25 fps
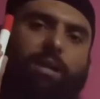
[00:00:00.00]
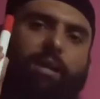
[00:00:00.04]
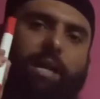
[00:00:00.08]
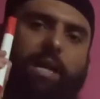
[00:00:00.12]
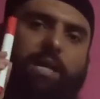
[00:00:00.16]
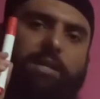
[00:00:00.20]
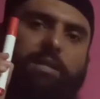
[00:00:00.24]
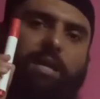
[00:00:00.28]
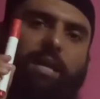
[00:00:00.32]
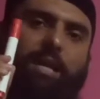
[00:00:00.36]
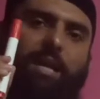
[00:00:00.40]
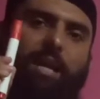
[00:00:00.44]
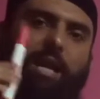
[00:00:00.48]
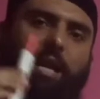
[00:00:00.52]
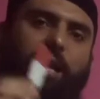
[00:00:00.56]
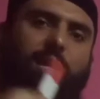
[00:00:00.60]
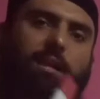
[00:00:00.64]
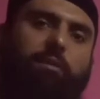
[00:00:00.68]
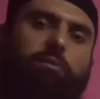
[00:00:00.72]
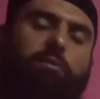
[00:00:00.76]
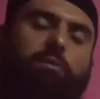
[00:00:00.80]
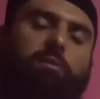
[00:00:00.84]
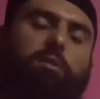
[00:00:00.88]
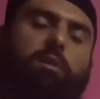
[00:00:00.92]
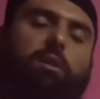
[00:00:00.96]
criteria
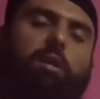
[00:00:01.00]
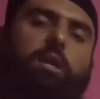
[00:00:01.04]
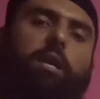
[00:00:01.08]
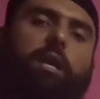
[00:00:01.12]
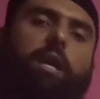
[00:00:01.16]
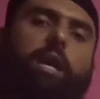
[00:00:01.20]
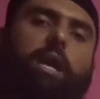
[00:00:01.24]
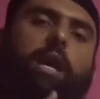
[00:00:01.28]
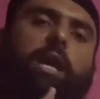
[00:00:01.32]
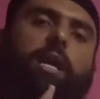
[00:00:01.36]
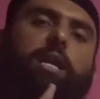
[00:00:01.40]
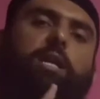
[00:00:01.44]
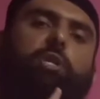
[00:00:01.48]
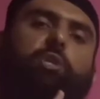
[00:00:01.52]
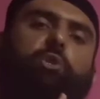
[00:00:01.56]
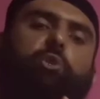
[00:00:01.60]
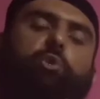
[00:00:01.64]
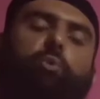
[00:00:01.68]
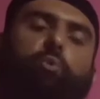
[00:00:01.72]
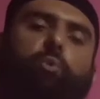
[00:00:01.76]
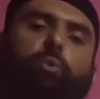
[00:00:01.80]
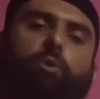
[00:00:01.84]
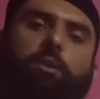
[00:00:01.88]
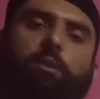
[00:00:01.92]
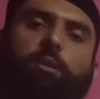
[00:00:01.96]
is it
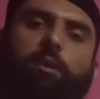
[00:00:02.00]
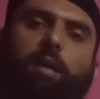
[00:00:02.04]
should